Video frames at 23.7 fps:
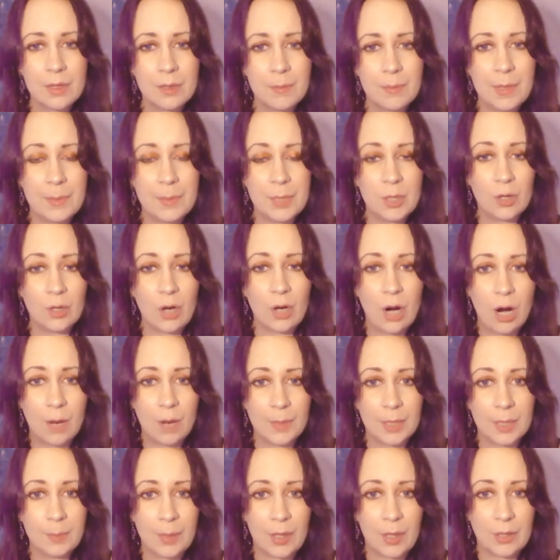maybe your
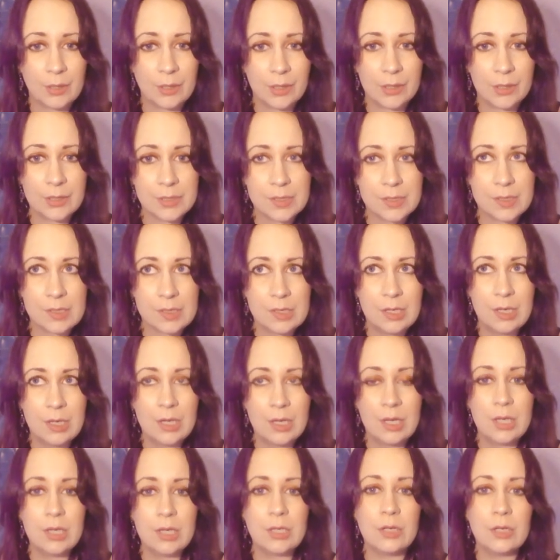karmic partners.
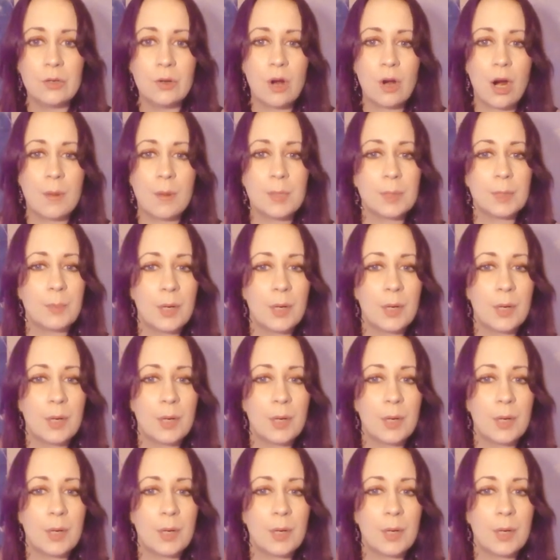Karmic